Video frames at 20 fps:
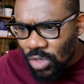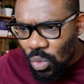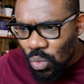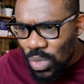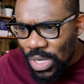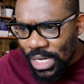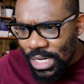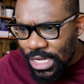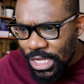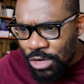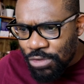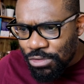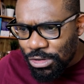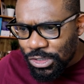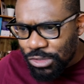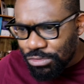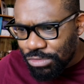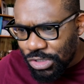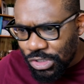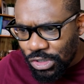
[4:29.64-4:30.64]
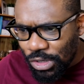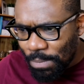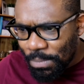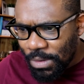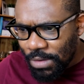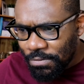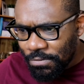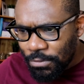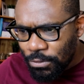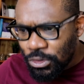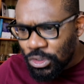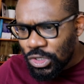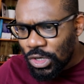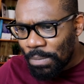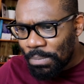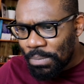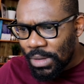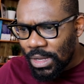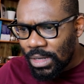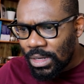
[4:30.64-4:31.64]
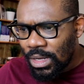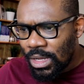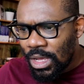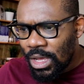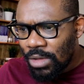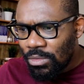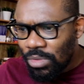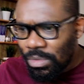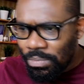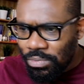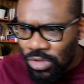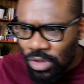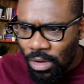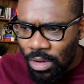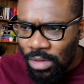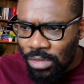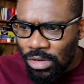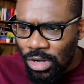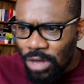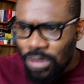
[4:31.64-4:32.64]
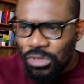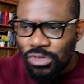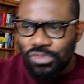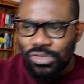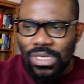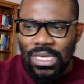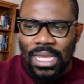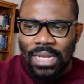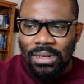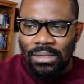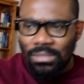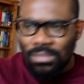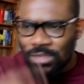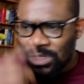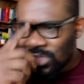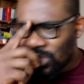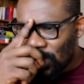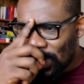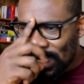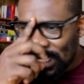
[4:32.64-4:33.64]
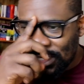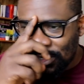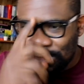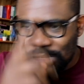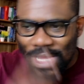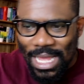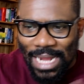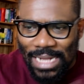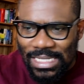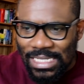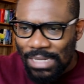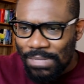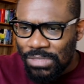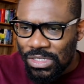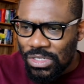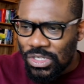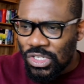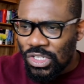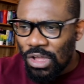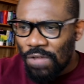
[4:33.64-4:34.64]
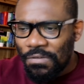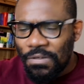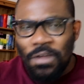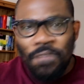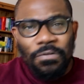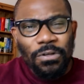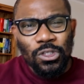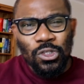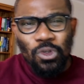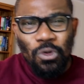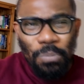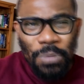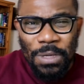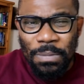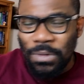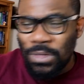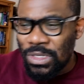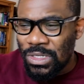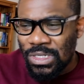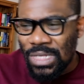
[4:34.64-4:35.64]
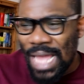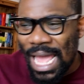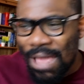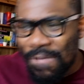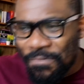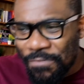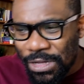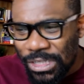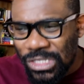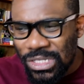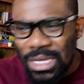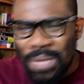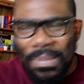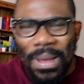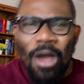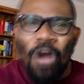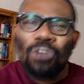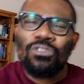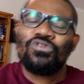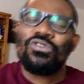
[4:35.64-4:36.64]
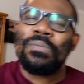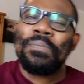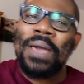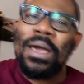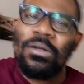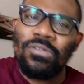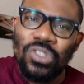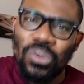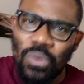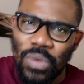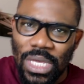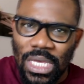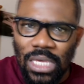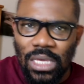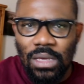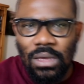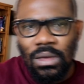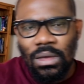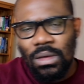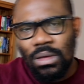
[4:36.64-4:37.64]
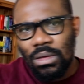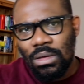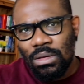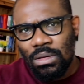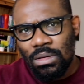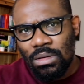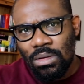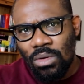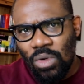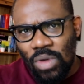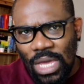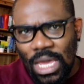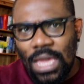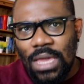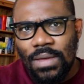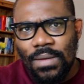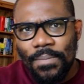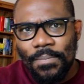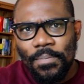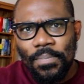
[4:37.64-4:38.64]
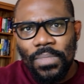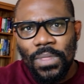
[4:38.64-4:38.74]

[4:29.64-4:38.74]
weekly grocery shopping, food shopping, with your laundry and toiletry items and stuff, for 2 people is averagely about £100 a week. Okay?